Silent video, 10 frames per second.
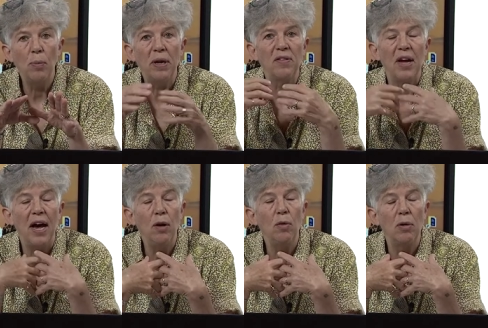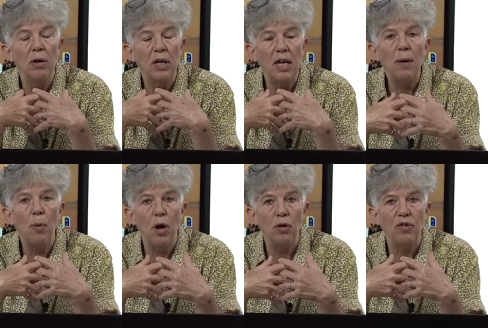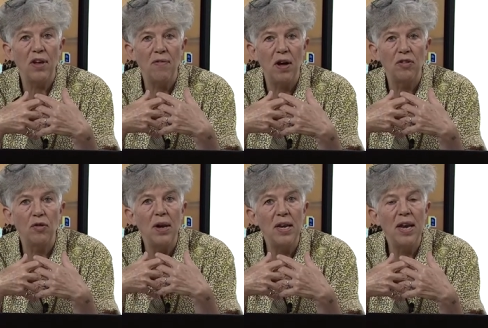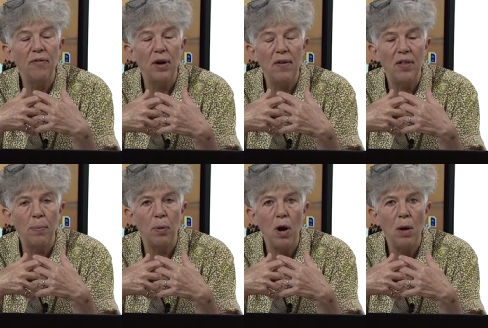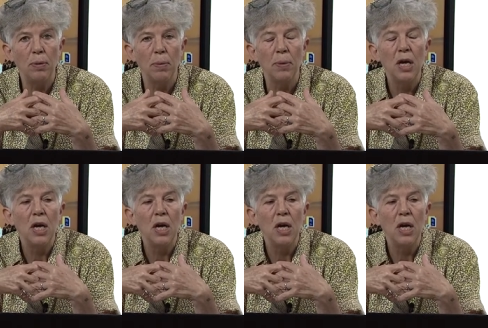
because I don't keep autosave on, so I never have that problem.